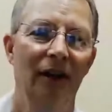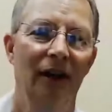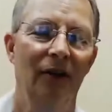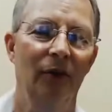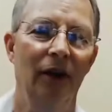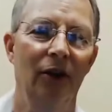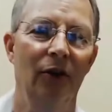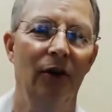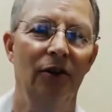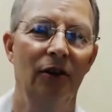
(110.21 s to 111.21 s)
when they go
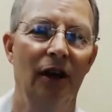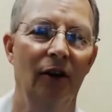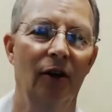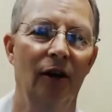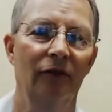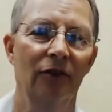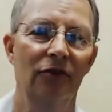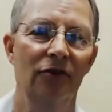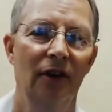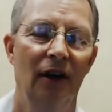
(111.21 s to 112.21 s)
into a dental
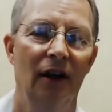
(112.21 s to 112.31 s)
office.